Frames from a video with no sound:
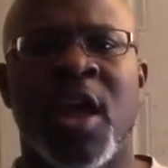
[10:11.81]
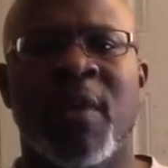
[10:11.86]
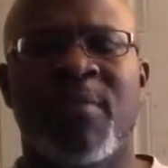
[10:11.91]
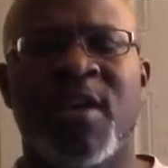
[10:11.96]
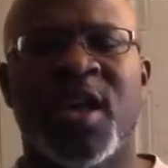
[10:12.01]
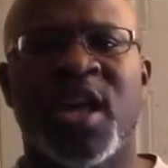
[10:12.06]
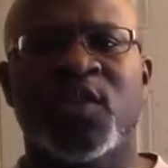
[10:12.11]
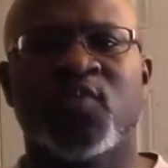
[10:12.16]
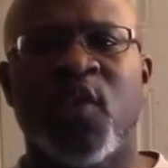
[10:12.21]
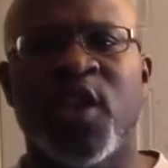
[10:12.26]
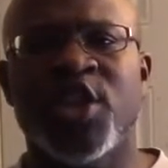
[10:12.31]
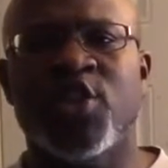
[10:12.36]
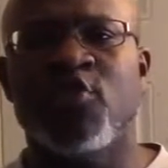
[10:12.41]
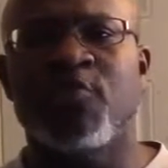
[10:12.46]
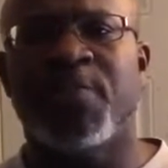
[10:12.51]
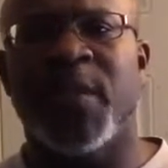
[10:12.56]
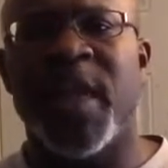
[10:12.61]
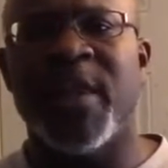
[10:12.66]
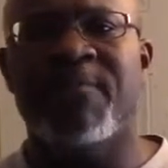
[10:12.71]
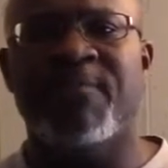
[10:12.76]
Because when you
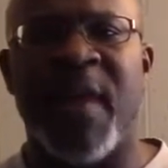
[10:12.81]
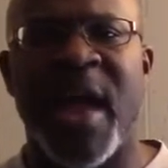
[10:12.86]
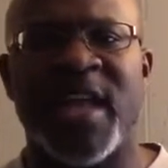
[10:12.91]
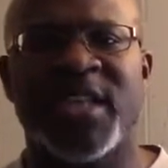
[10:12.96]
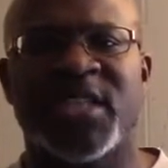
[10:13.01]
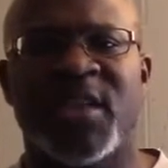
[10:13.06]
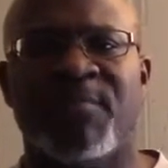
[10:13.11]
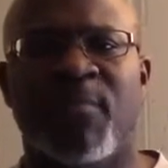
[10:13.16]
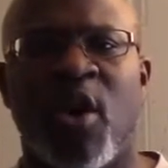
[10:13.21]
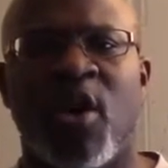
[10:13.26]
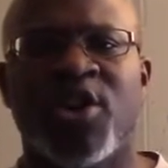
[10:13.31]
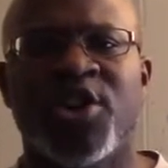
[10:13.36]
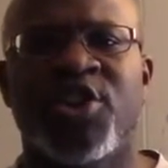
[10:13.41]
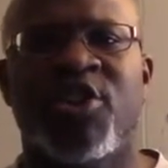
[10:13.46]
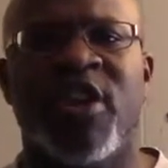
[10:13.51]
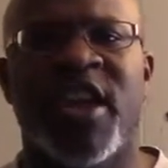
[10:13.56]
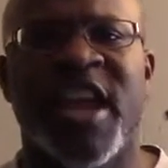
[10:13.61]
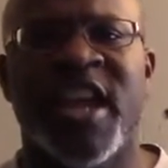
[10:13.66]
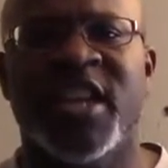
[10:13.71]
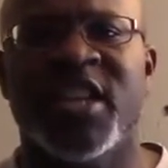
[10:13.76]
play basketball,
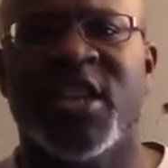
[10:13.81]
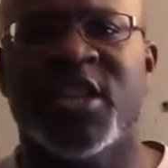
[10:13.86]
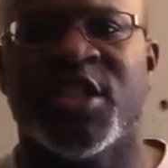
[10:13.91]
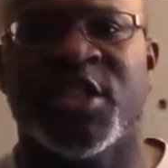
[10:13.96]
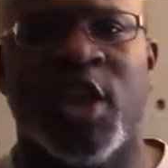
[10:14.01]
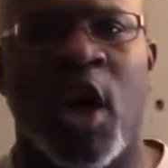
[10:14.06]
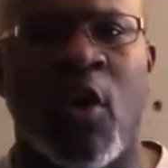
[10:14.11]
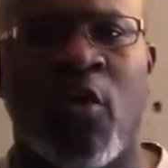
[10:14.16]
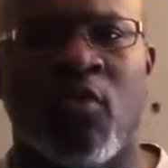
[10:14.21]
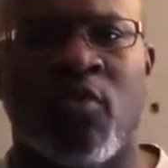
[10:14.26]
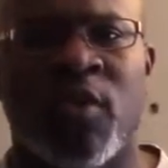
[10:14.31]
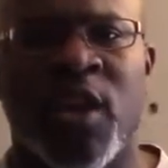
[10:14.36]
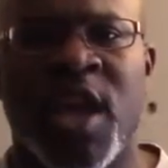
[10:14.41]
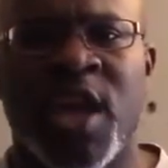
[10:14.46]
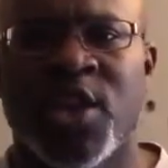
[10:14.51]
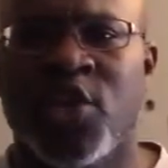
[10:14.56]
you're in the zone.